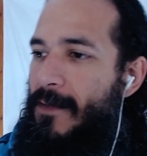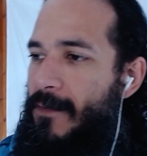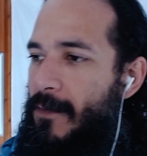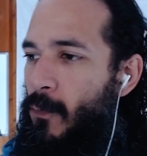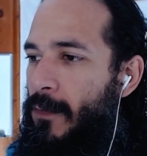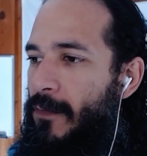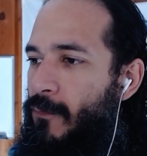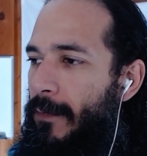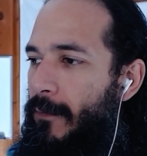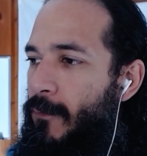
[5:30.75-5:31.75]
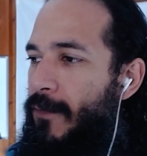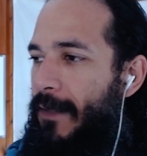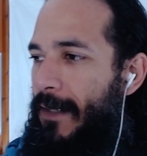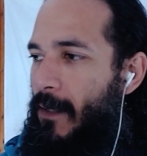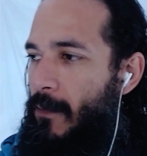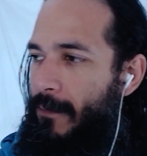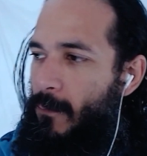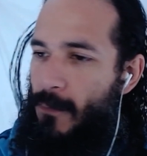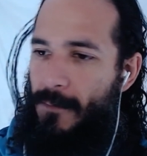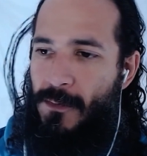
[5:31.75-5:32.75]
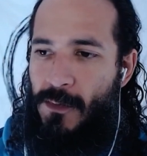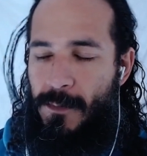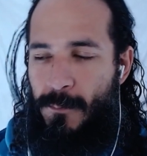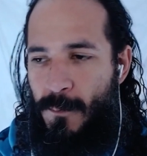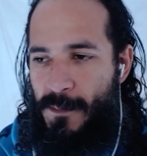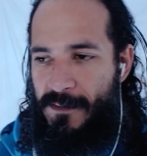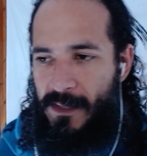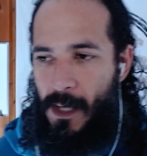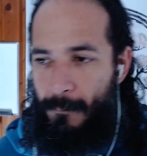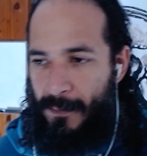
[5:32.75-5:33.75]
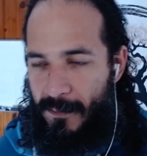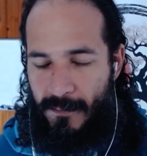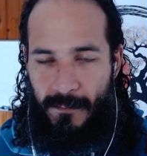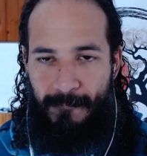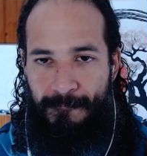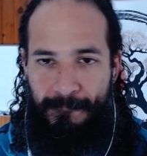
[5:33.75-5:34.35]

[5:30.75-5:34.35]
this in order to elucidate our use of the term spirit complex.